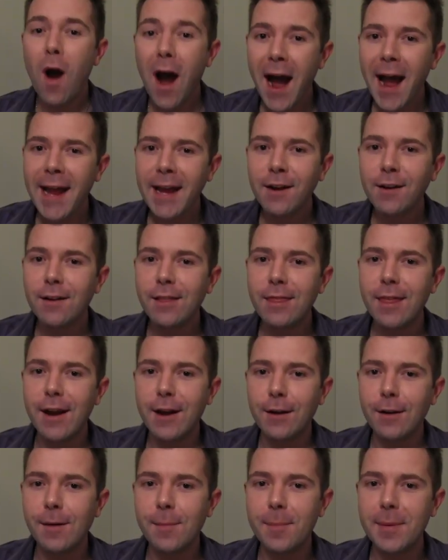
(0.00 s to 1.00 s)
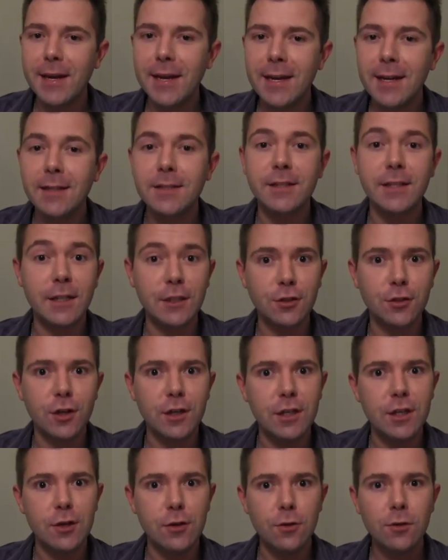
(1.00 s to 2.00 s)
wire therapy is
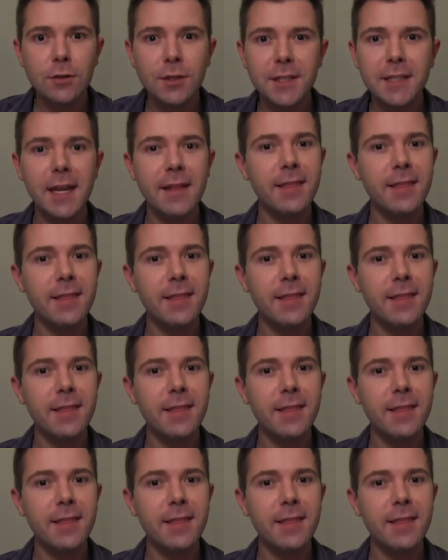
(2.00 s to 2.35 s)
introduced,